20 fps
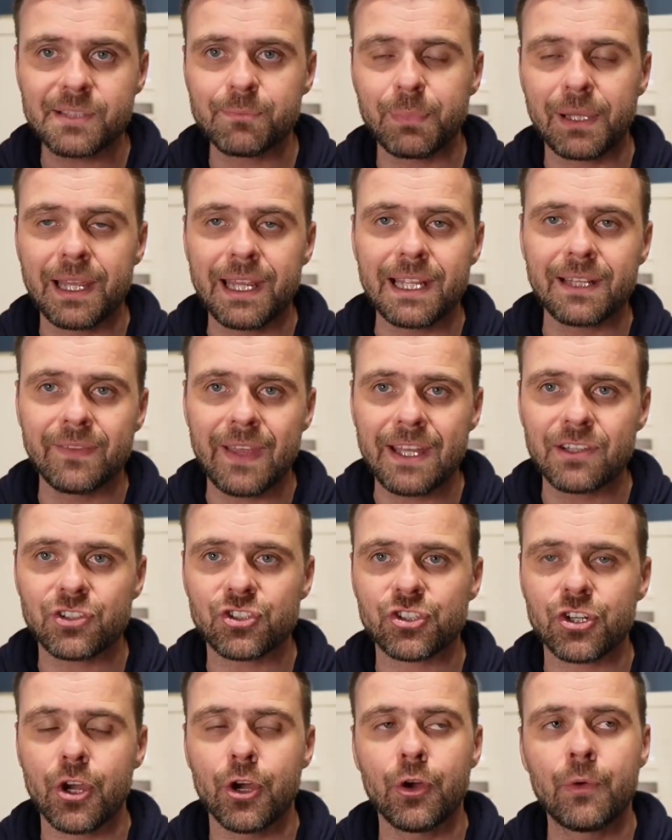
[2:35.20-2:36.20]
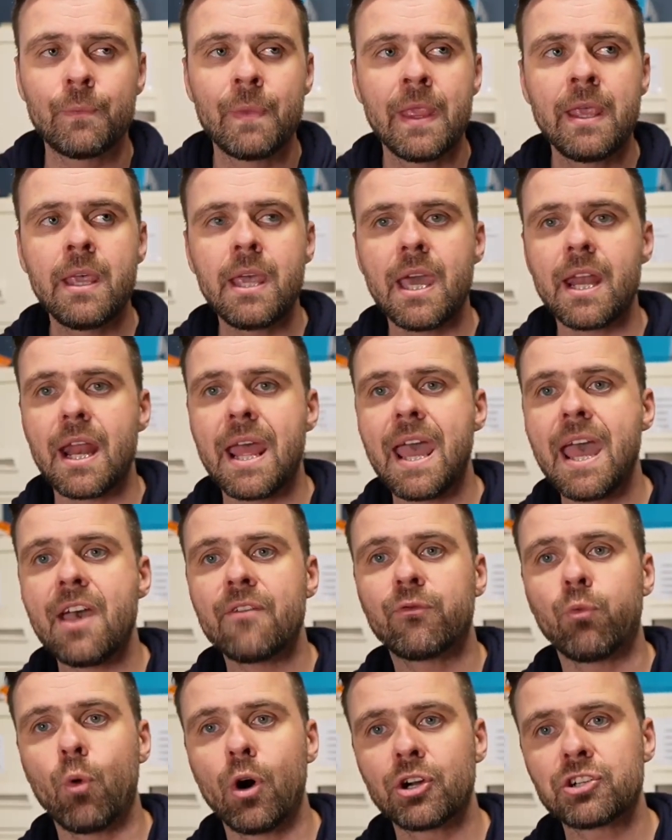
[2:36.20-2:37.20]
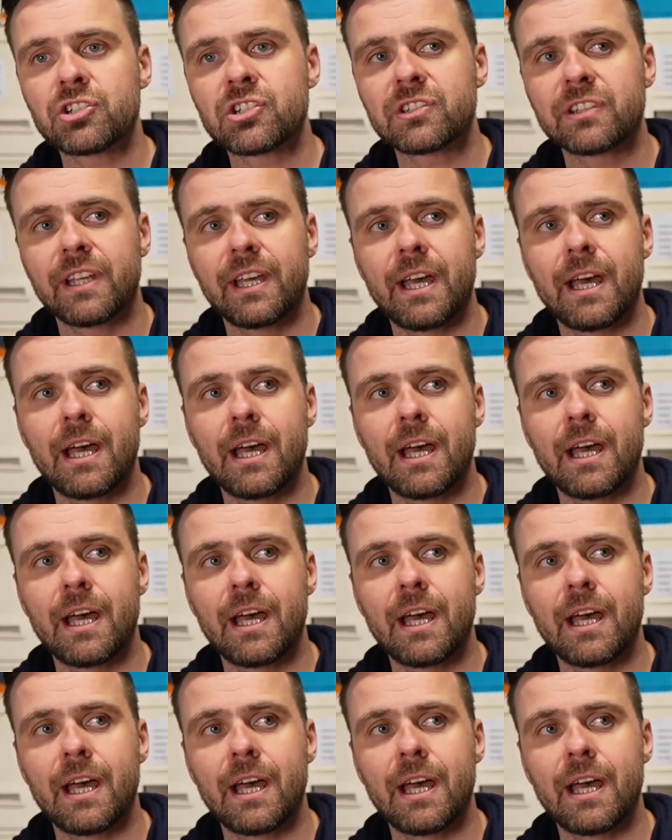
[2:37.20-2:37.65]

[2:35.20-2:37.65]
playing that show. And I have watched